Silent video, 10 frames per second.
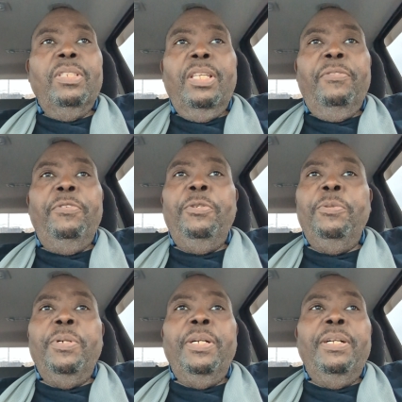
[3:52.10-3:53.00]
If
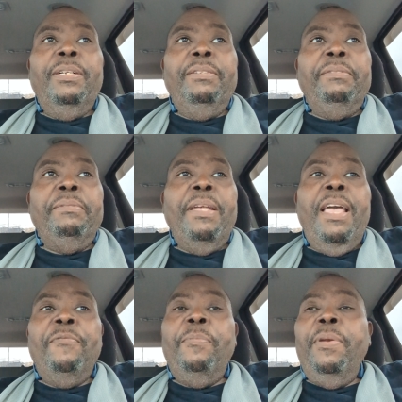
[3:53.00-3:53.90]
you uh,
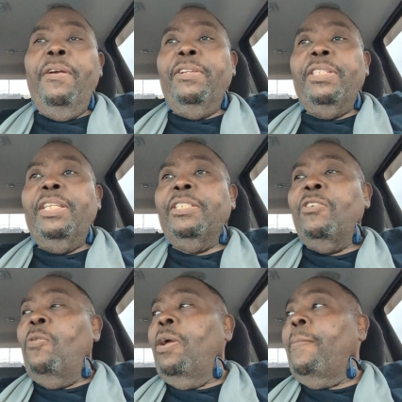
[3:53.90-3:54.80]
have a marriage that's
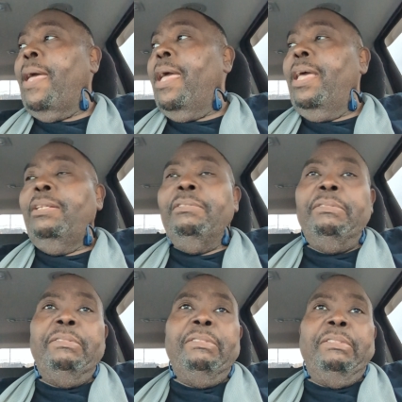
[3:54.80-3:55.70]
going bad,
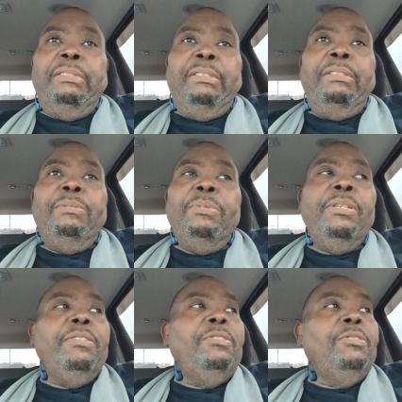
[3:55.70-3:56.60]

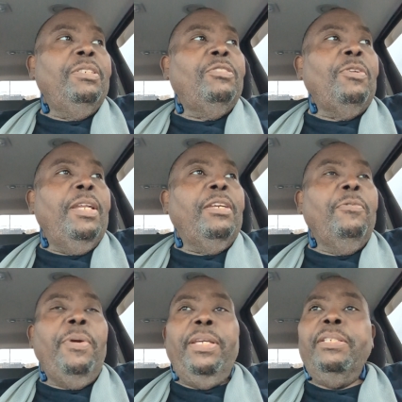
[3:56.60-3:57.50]
well, you just try to
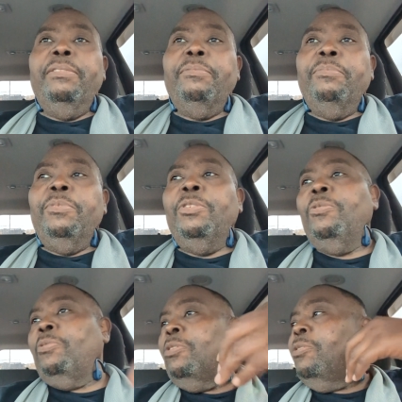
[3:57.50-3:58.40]
correct it.
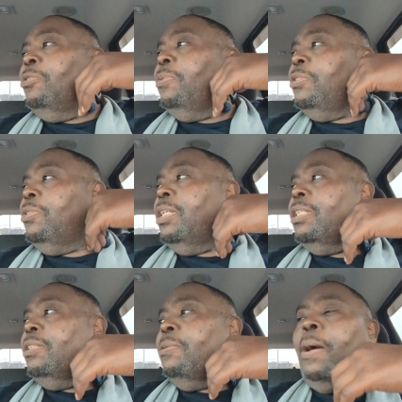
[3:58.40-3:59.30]
Do do, do what you think
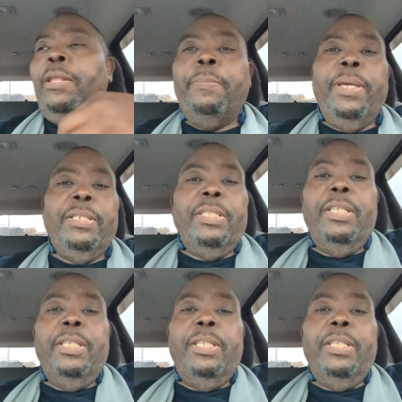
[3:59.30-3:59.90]
that are the best